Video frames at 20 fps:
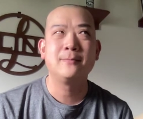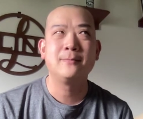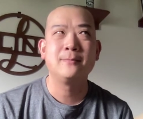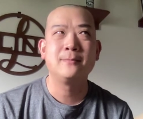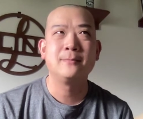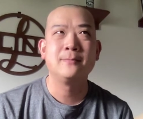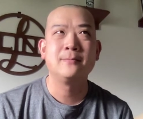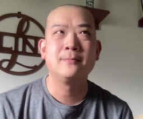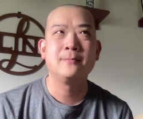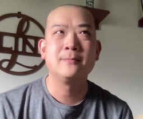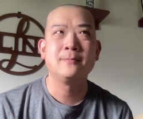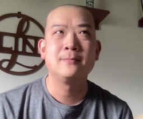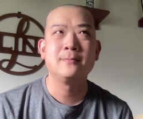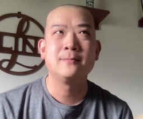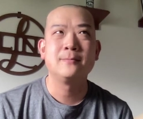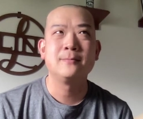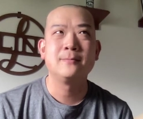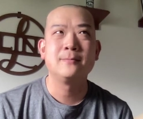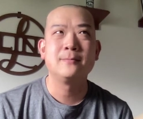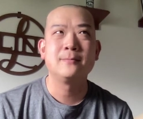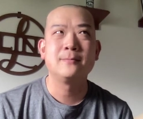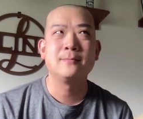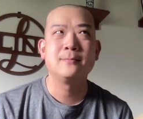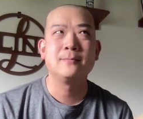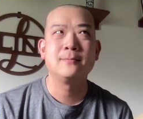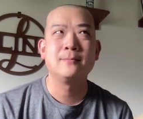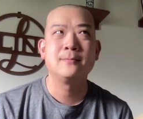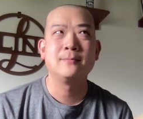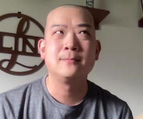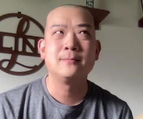
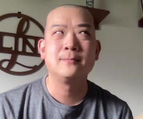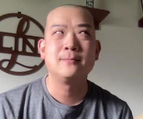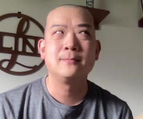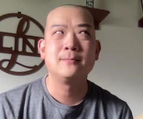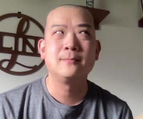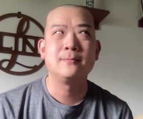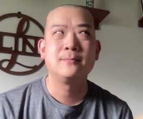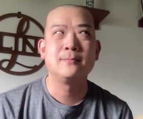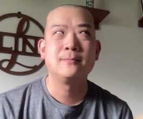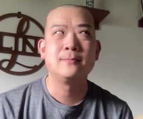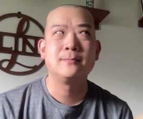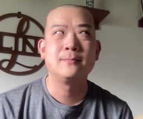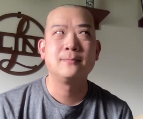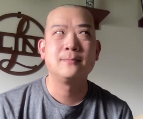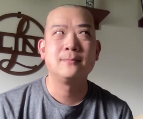Nobody speaks.